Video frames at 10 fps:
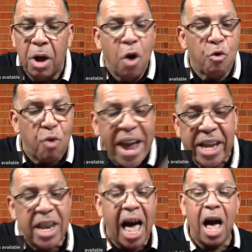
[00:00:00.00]
Right
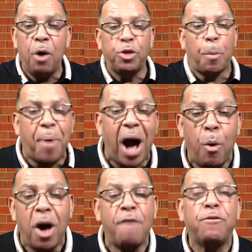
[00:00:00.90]
now, the power
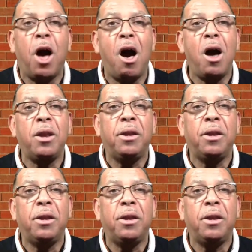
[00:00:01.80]
of God,